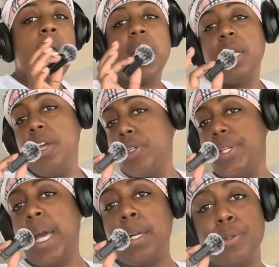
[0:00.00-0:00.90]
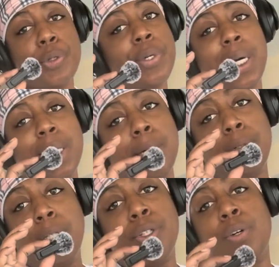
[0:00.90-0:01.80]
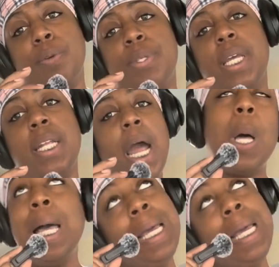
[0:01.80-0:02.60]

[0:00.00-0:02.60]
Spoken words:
and usually I don't do cutout, you know what I'm saying?